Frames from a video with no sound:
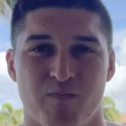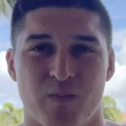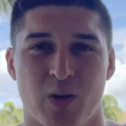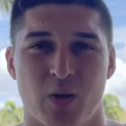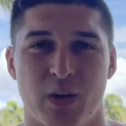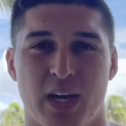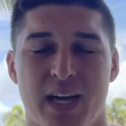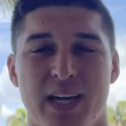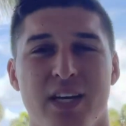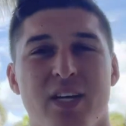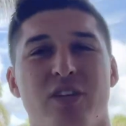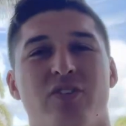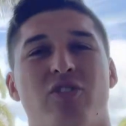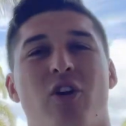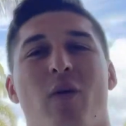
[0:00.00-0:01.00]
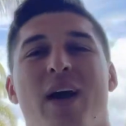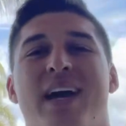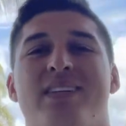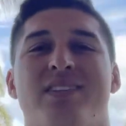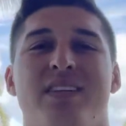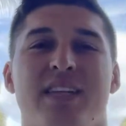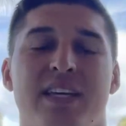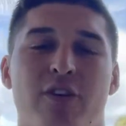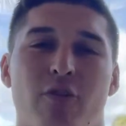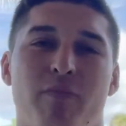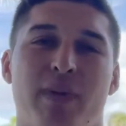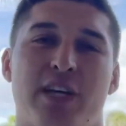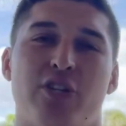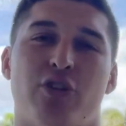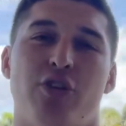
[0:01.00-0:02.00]
Okay, so as a leader,
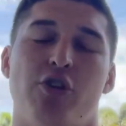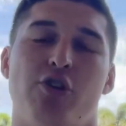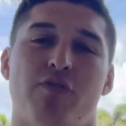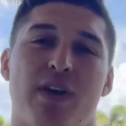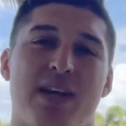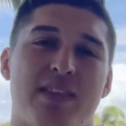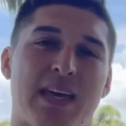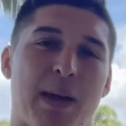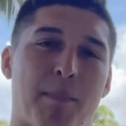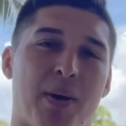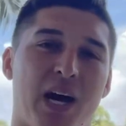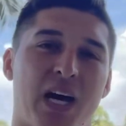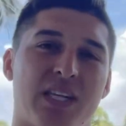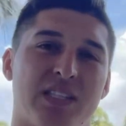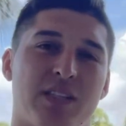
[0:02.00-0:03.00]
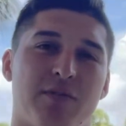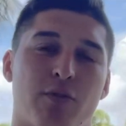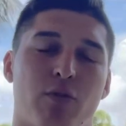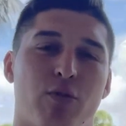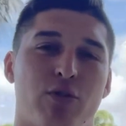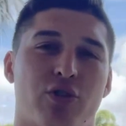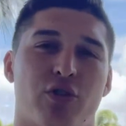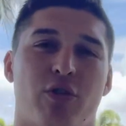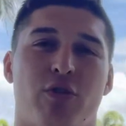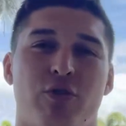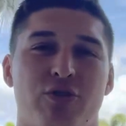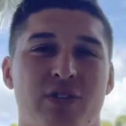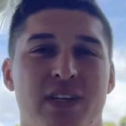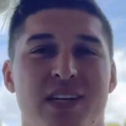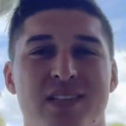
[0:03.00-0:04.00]
make sure you create that positive culture, a
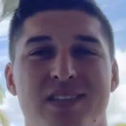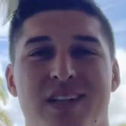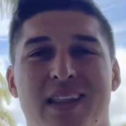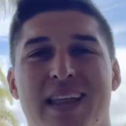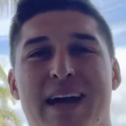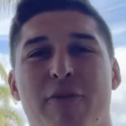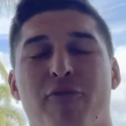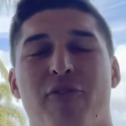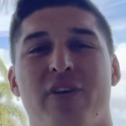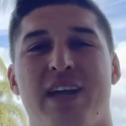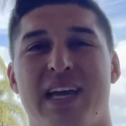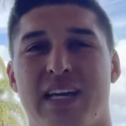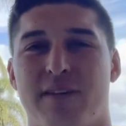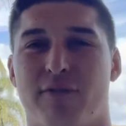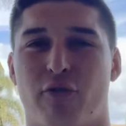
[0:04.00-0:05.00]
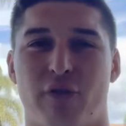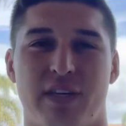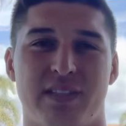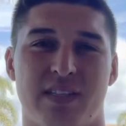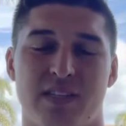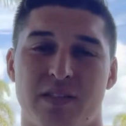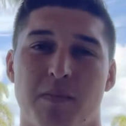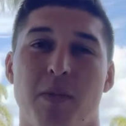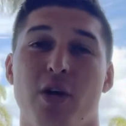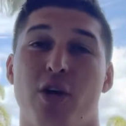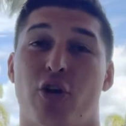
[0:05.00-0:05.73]
culture that doesn't allow for negative criticism.